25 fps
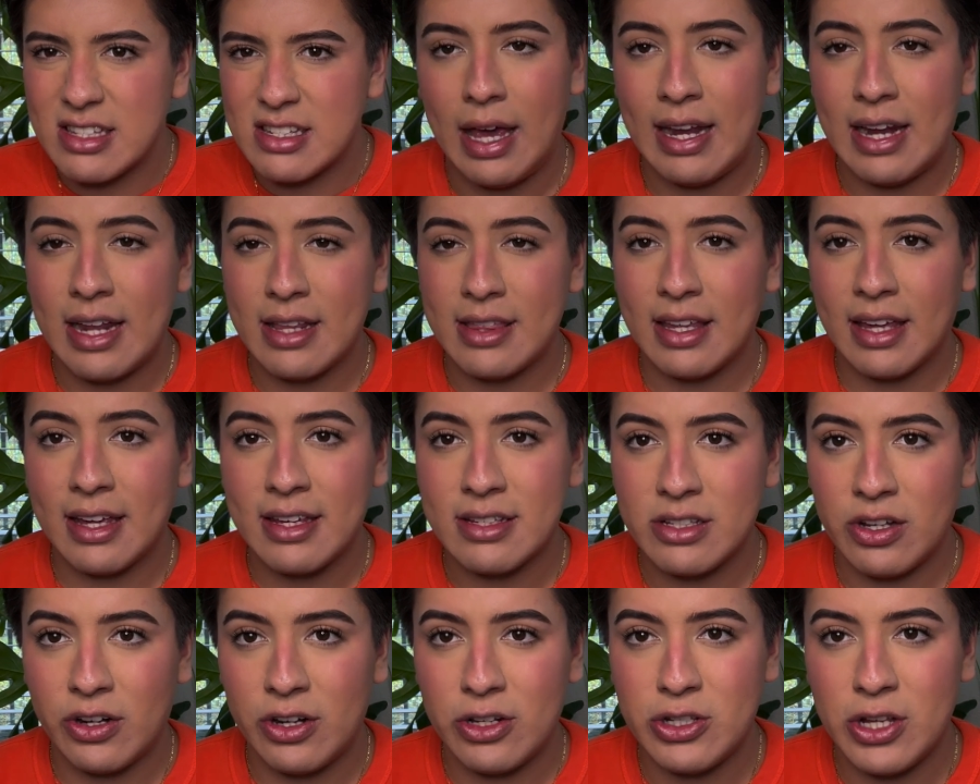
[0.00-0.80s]
and I think he
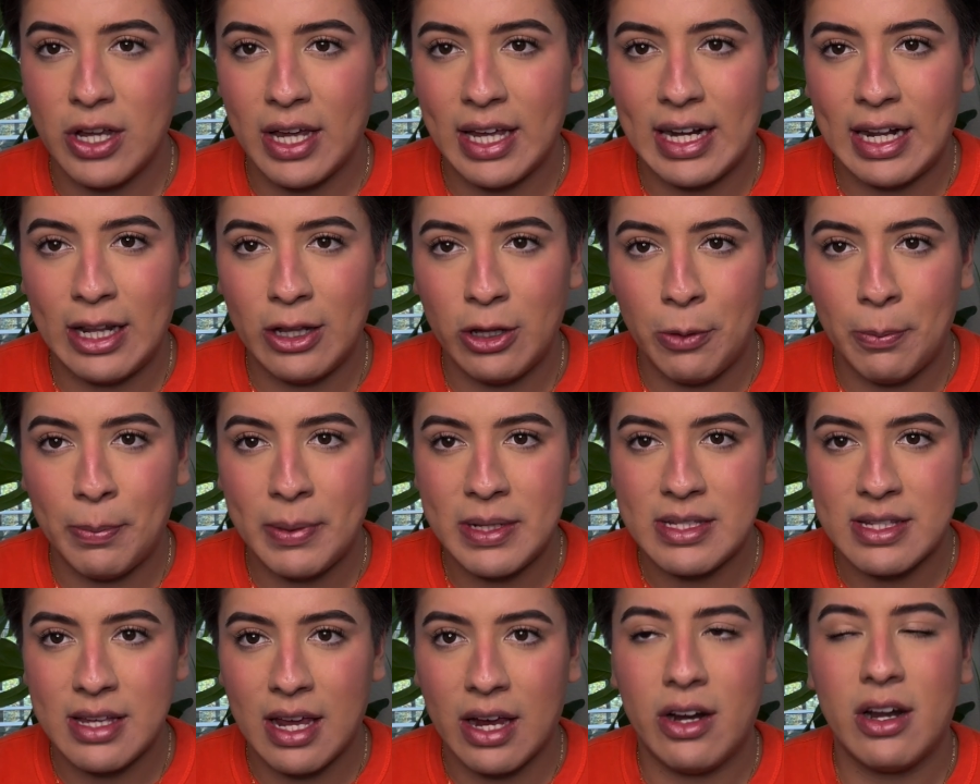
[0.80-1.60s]
started to get a little
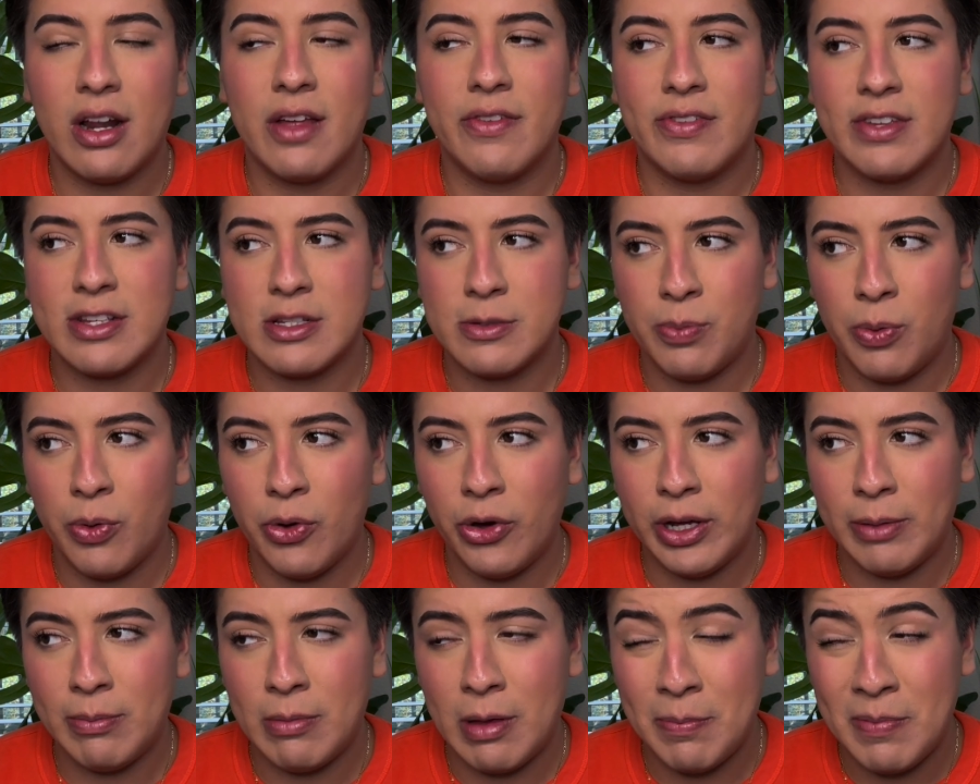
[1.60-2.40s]
bit scared at this
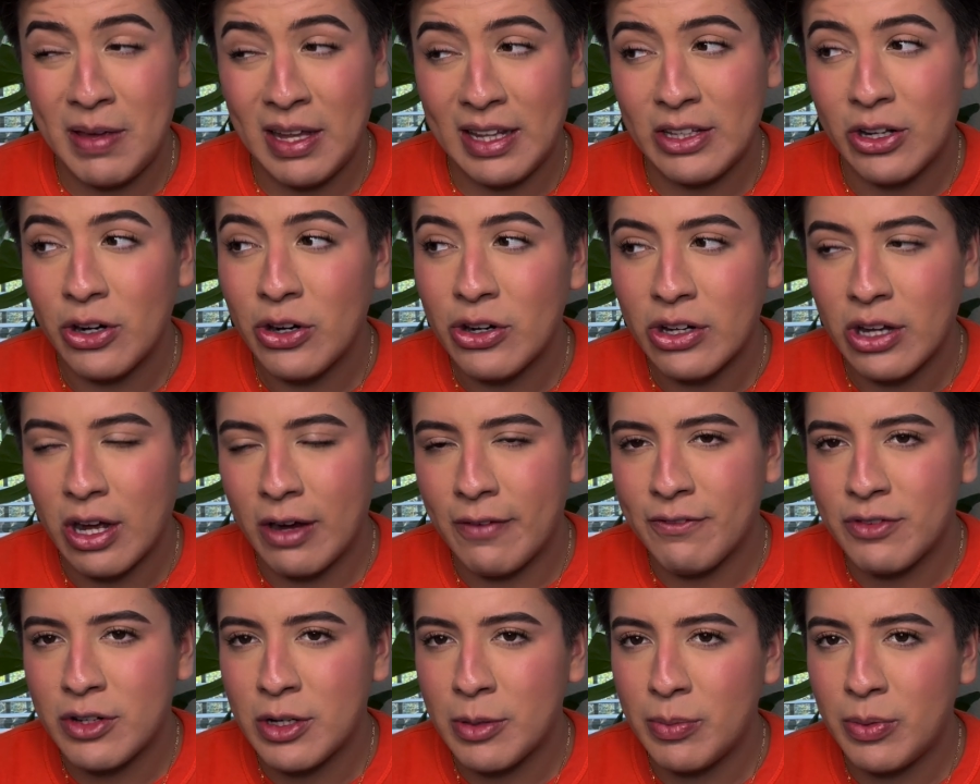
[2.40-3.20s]
point, maybe a little
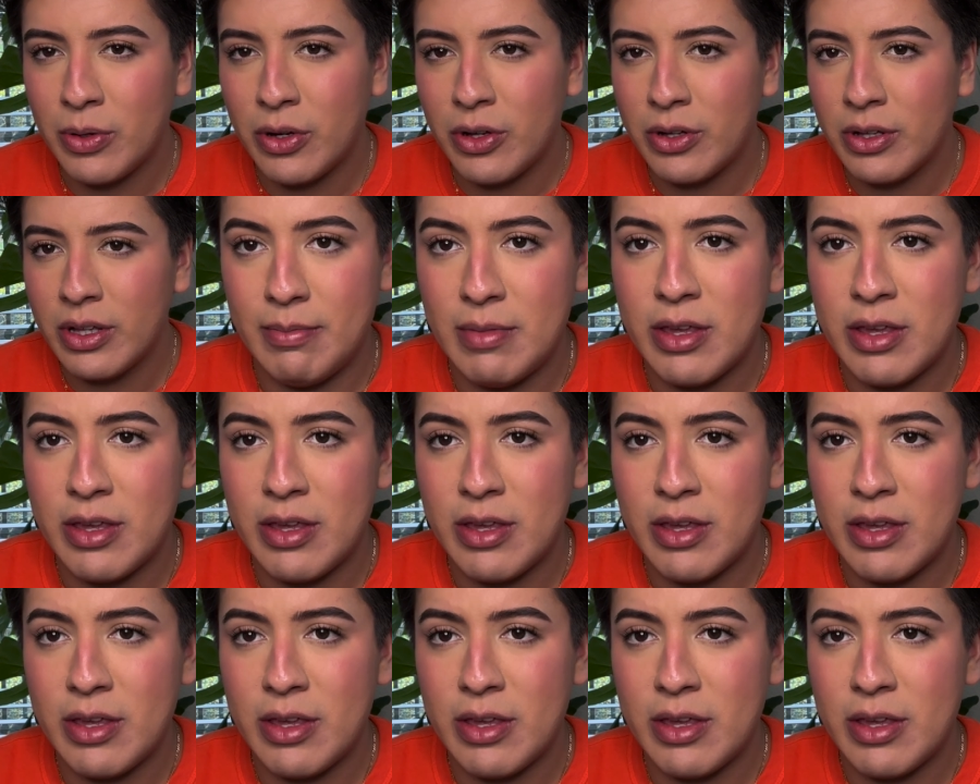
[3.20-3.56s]
uncomfortable,